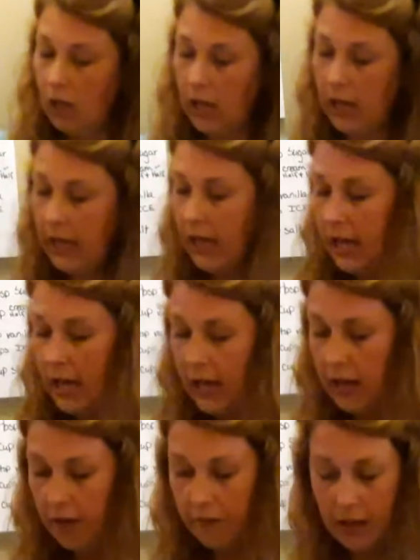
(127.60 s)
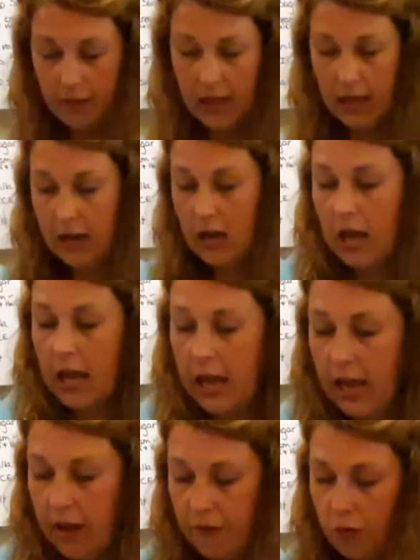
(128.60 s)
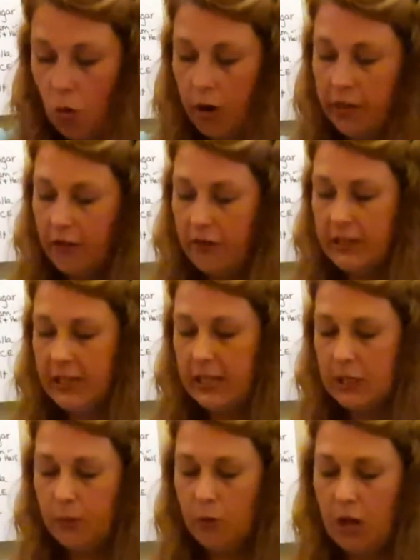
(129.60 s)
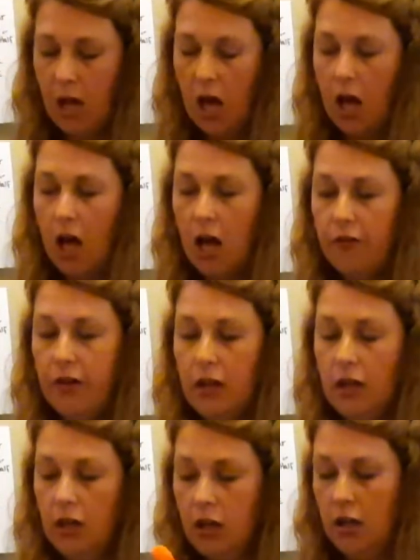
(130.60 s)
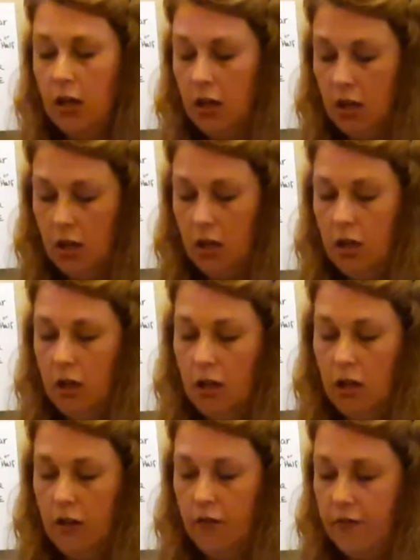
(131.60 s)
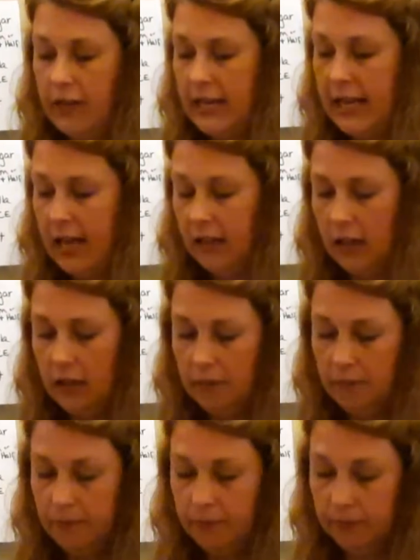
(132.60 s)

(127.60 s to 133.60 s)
I have then a fourth of a teaspoon of vanilla.